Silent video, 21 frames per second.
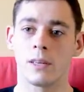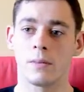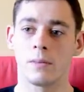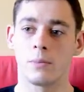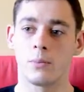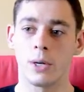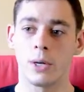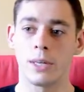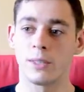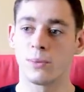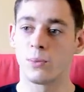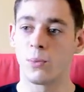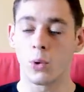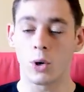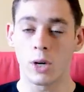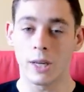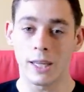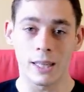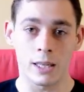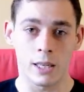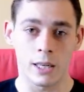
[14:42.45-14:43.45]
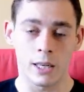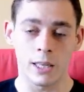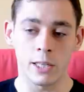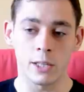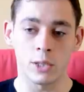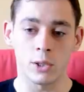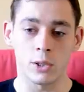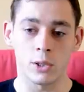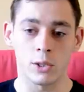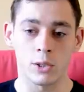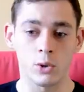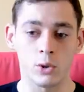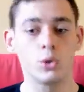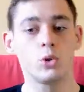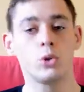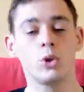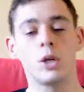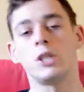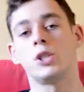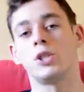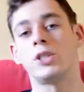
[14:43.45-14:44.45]
brings more clarity to
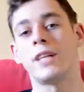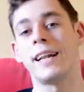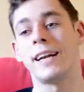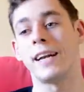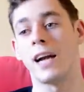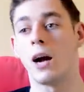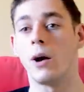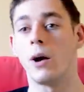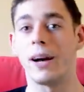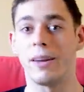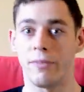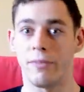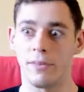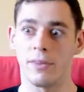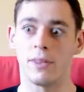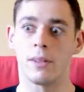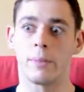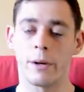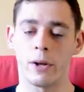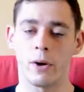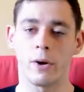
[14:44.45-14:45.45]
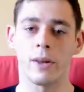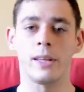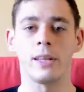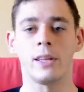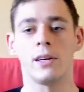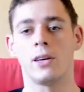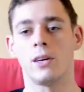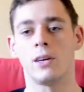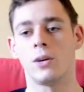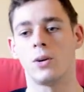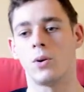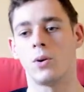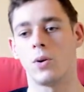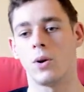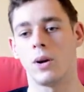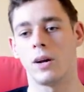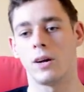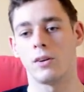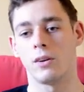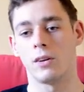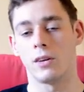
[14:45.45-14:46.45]
you understanding how I feel about
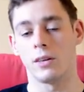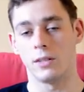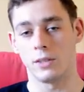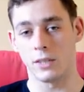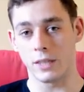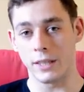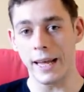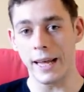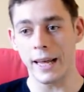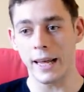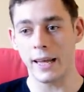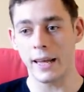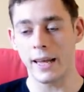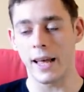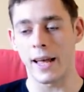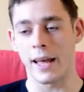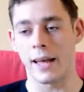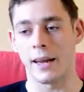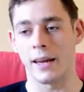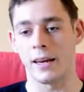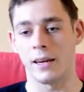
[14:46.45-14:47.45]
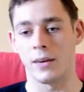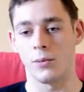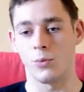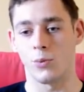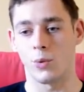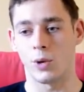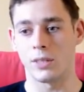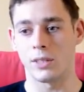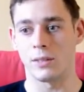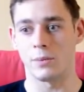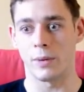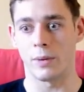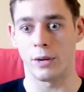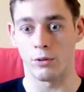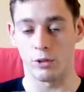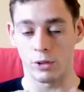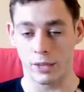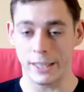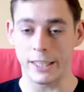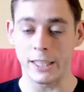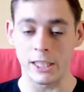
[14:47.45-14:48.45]
Aikido today and what's my
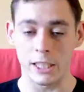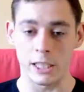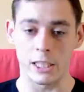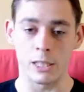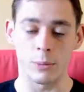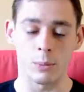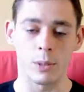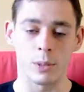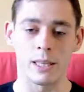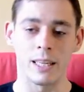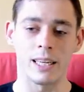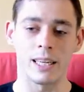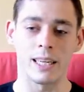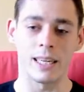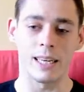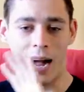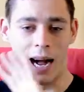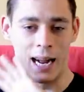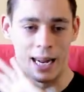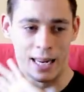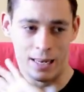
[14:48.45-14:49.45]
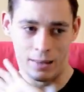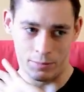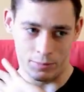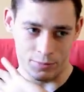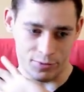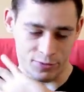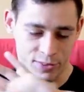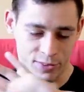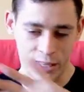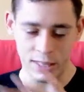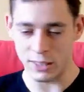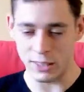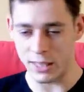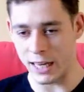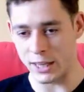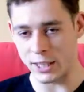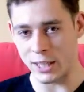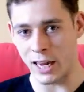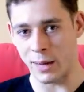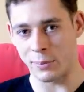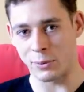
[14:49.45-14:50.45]
relationship with it. I finished
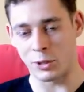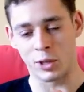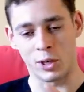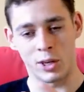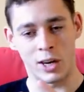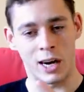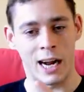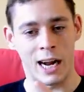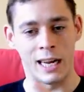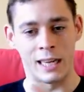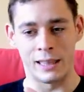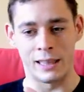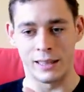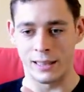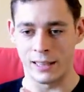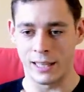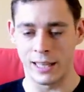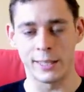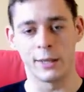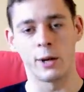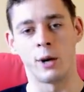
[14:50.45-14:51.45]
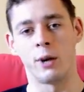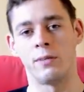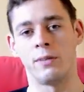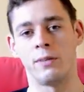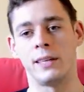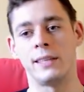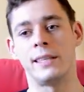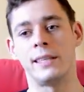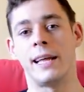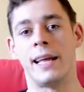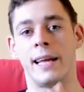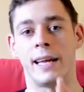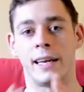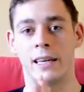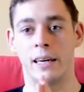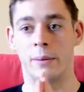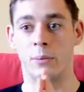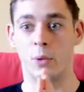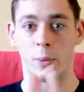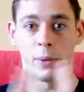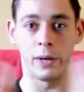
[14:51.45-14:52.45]
that chapter, I let go of it, and
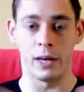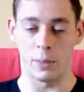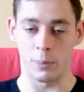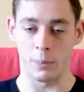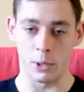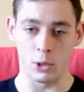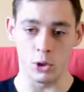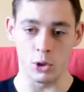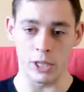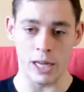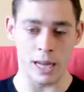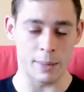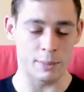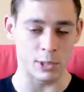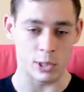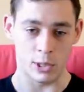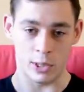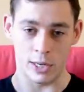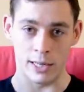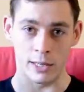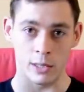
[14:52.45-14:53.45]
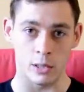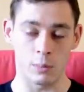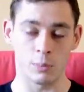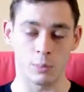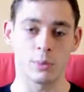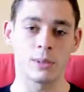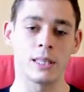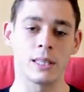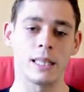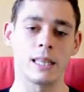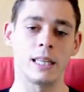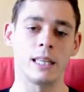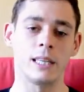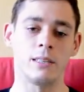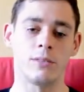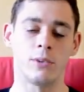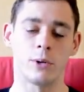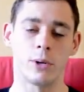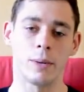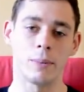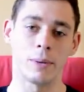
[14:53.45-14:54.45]
I'm opening up a new chapter and completely
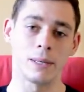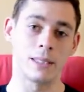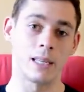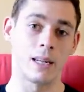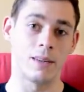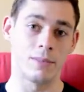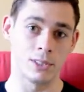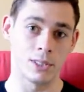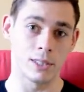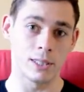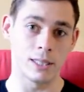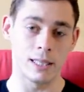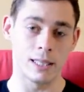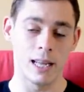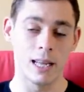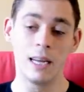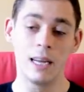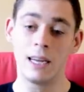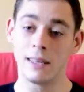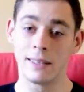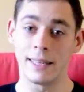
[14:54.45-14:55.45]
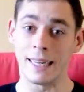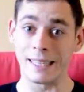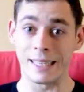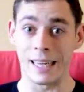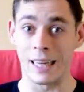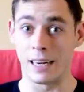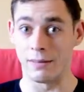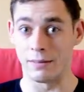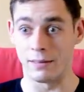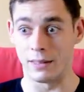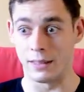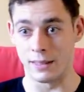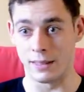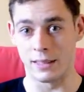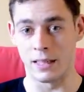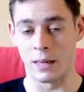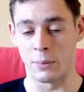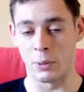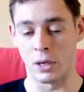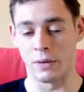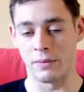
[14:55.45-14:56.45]
devoting myself to it. That's kind of the
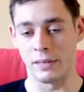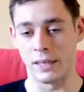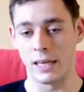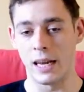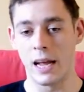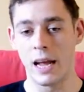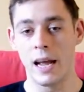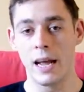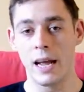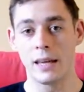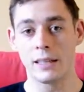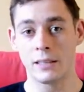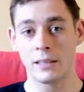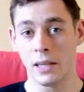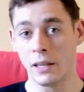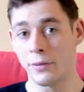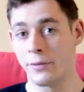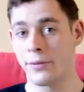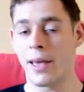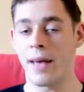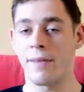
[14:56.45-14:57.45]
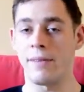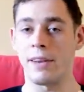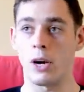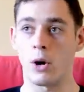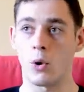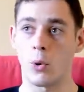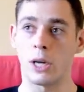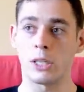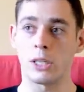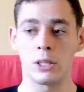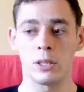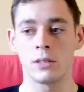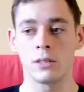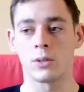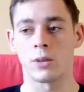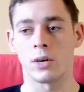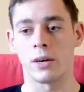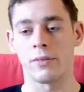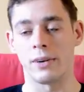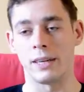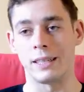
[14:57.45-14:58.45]
summary of it. Still, if you have any questions
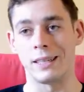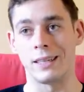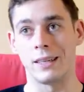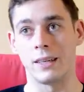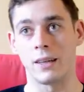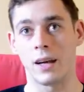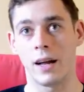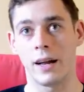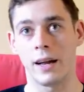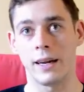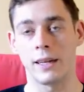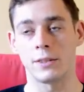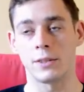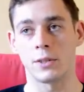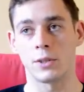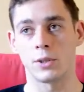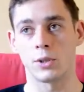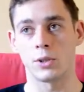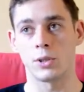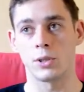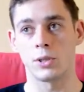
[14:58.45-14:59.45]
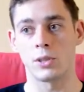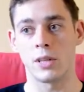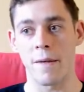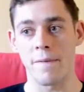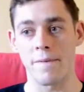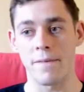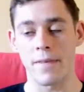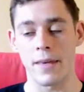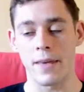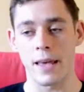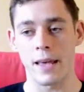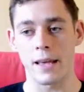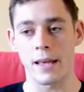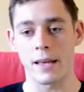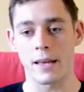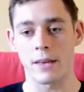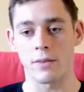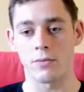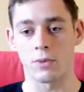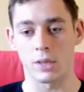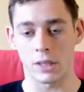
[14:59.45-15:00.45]
or if I did not answer
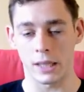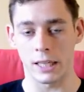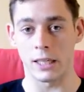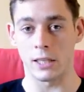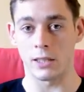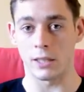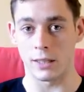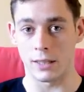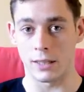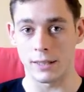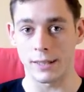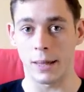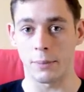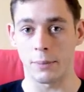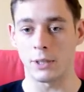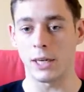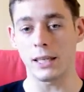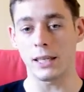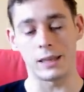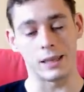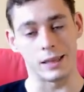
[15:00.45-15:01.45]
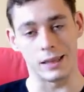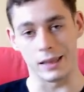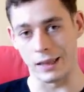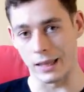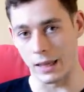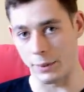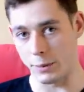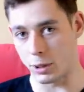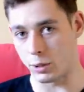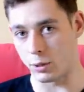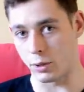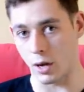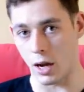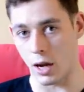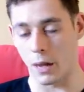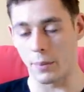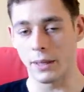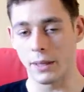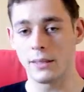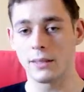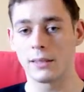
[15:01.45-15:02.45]
something related to the subject, let me know in the
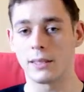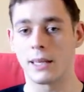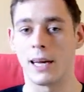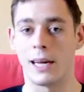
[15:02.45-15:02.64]
comments.